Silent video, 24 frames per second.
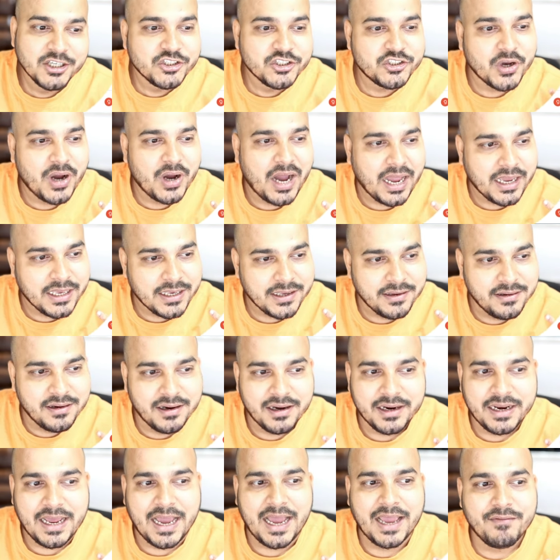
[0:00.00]
So
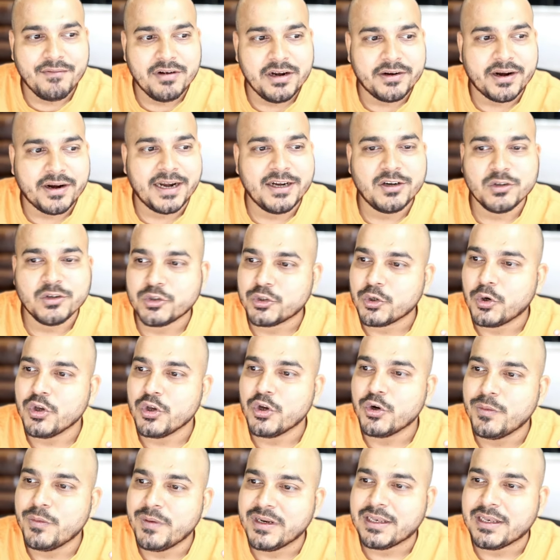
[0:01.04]
here I will try to show
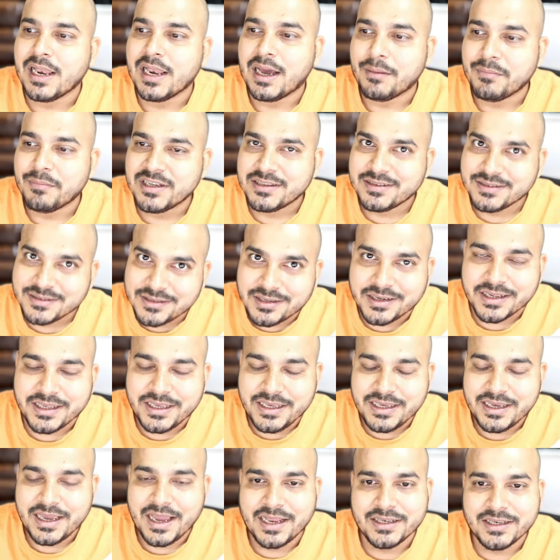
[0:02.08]
you with Llama
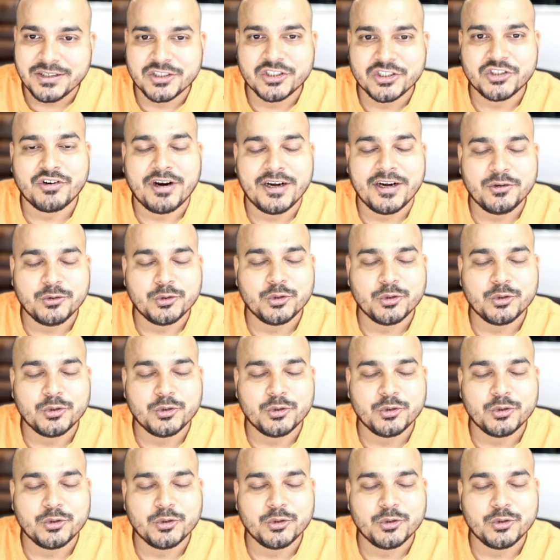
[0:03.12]
3 and just try